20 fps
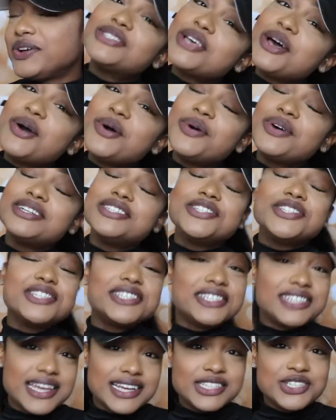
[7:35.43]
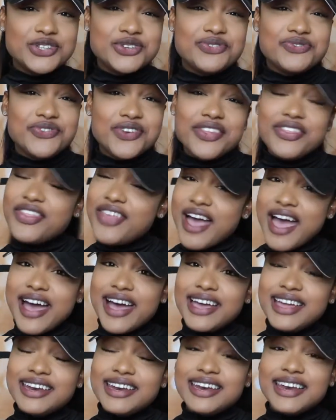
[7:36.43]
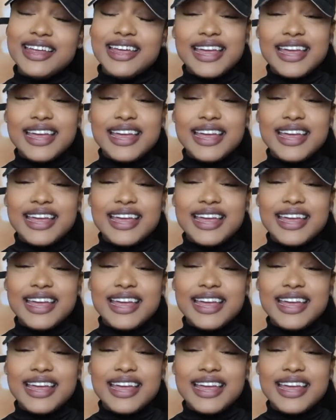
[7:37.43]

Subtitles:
So just stay tuned for that,